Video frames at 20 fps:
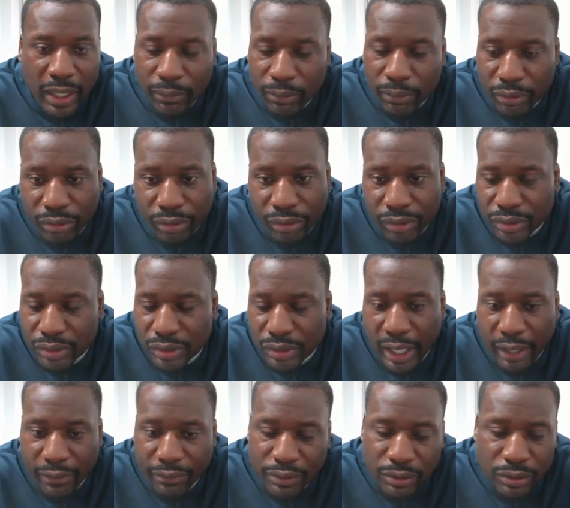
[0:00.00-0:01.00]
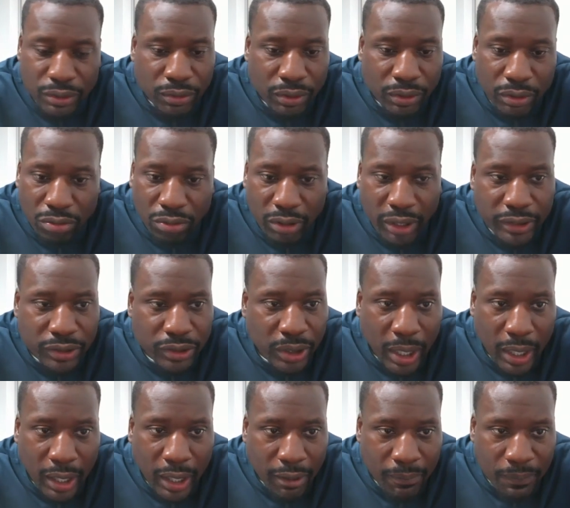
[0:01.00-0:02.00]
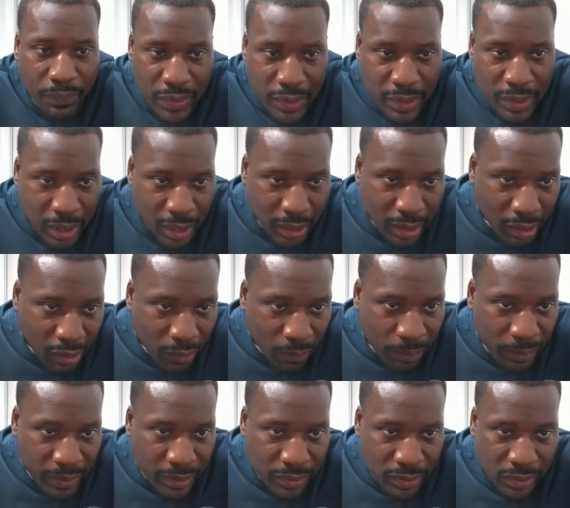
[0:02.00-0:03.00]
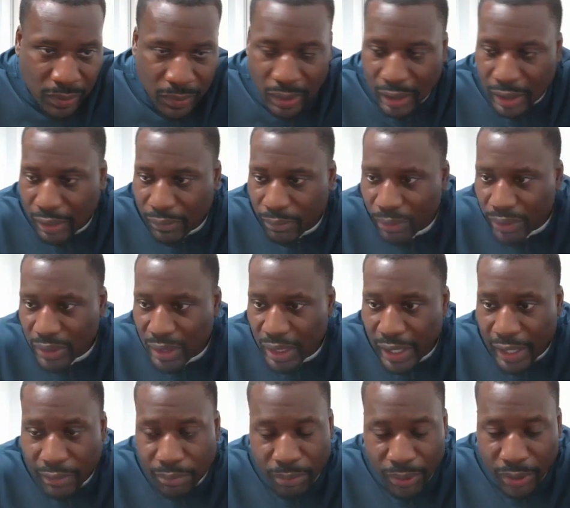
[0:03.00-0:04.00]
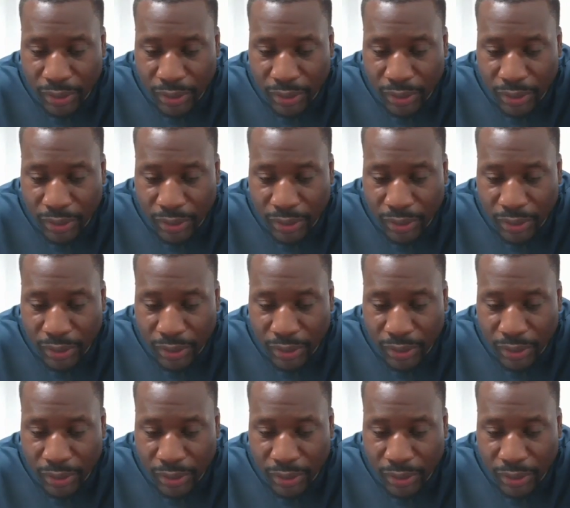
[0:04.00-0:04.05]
Our recruiting staff is doing a great job in helping us with that.